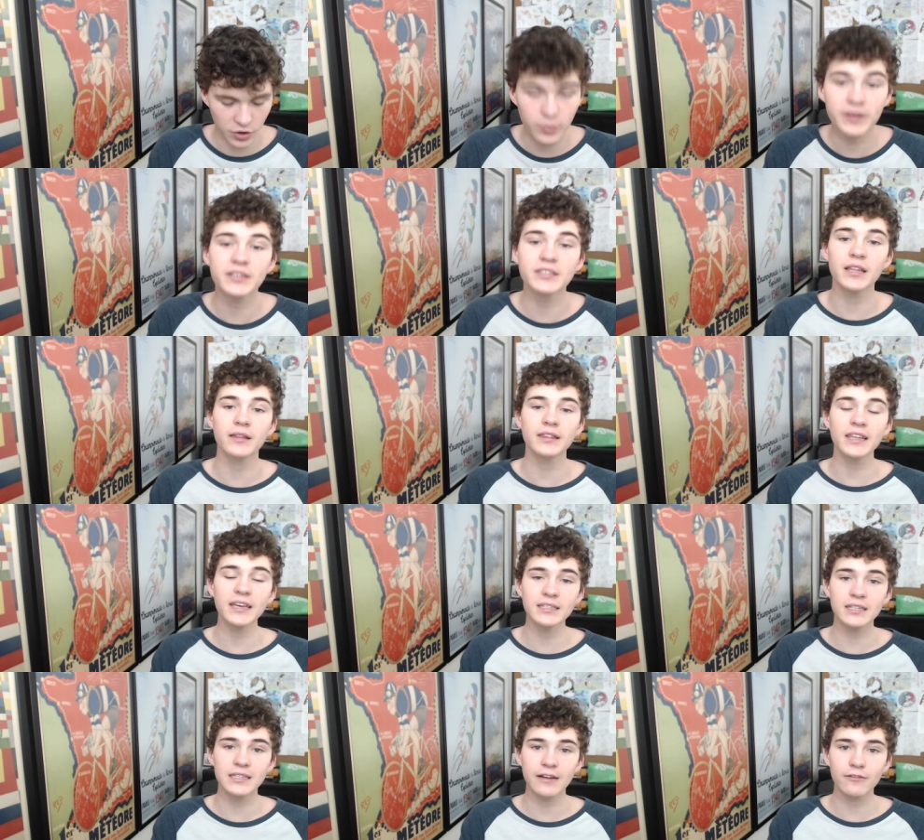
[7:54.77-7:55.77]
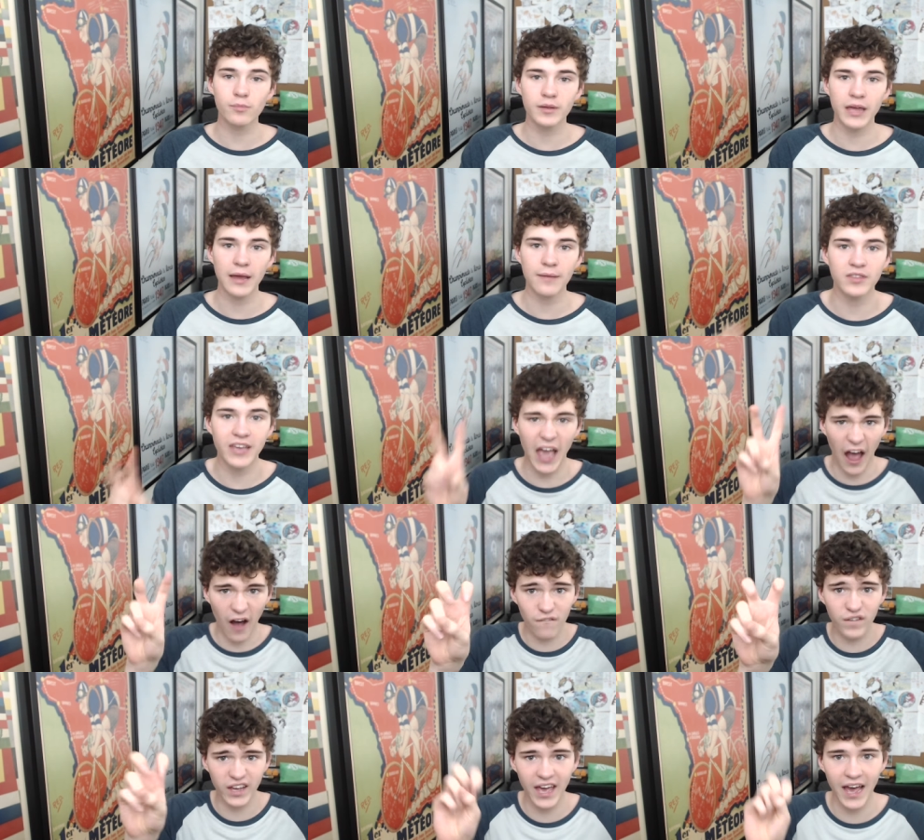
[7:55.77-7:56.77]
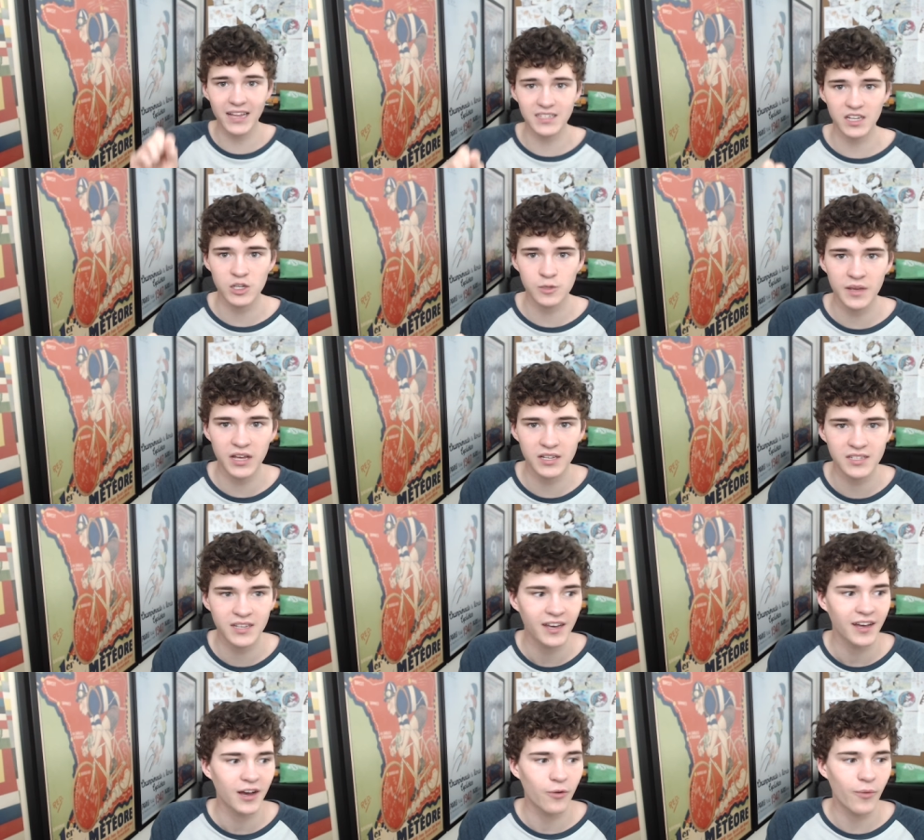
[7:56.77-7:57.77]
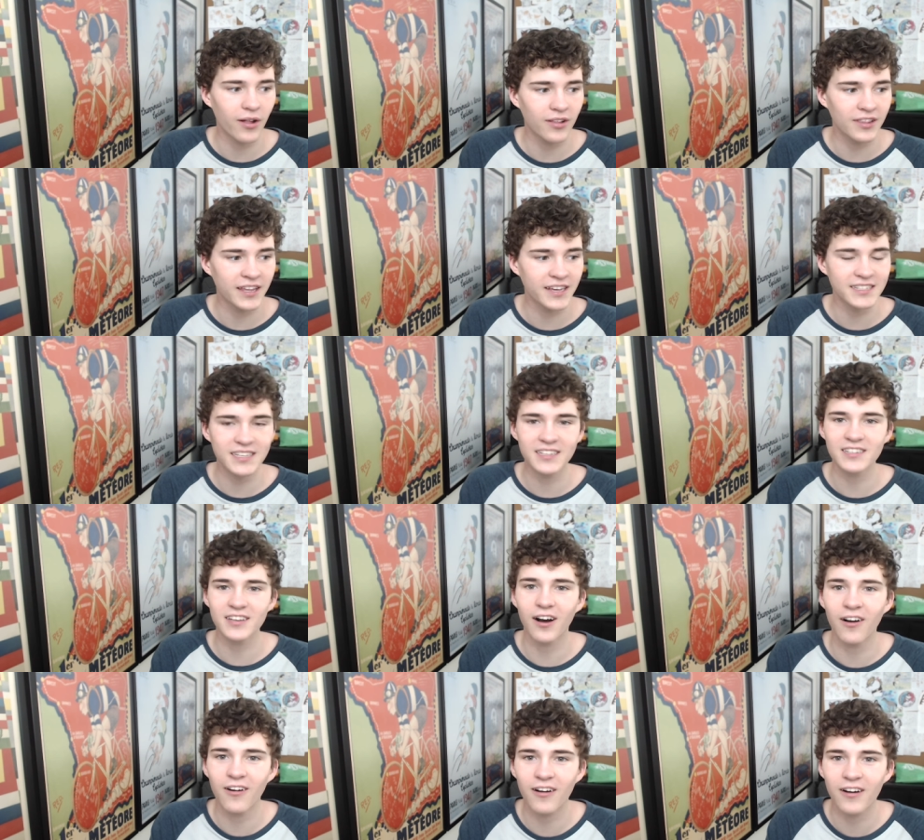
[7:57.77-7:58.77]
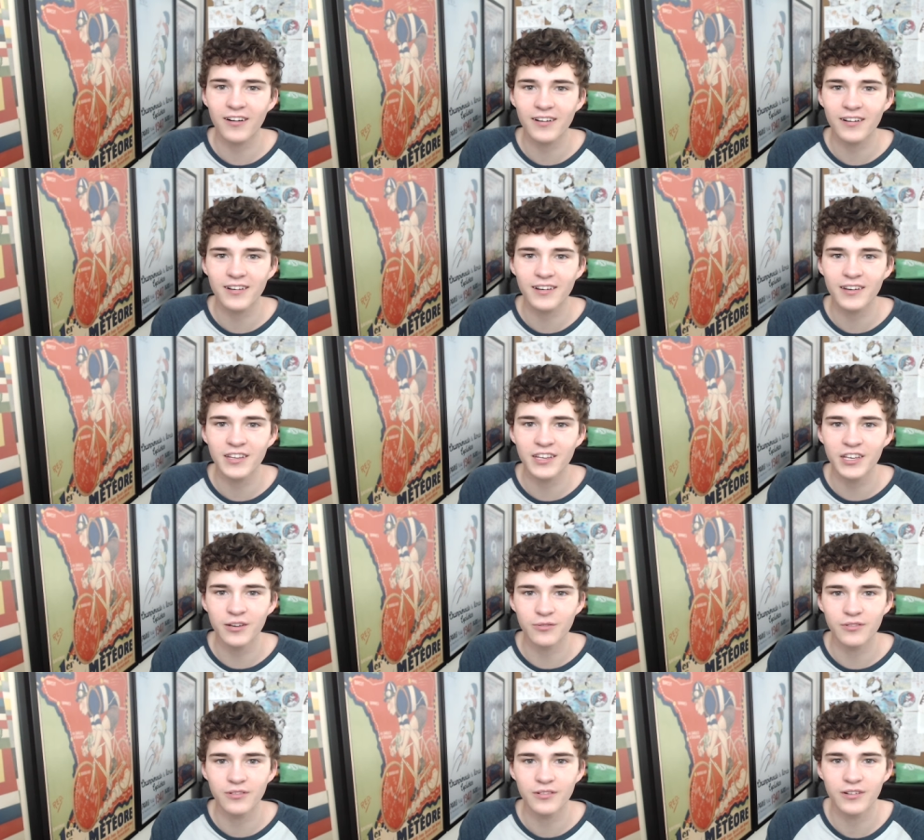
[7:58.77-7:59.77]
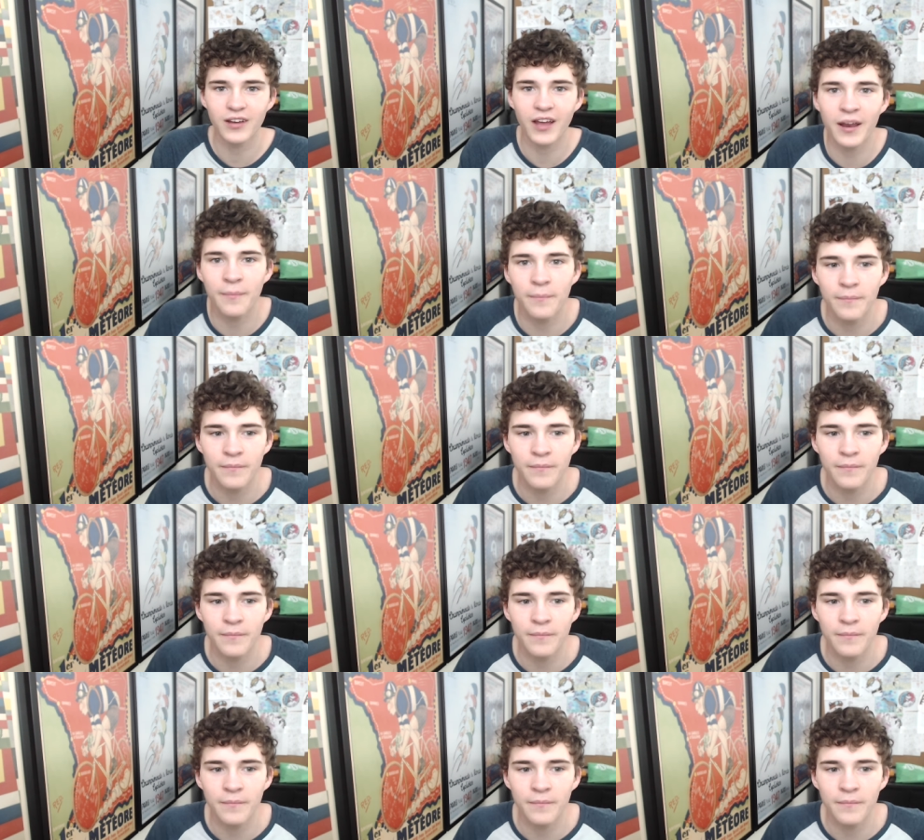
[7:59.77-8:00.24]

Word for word: The reason that lynxes never became the alpha cats is because, well, lynxes are cute and,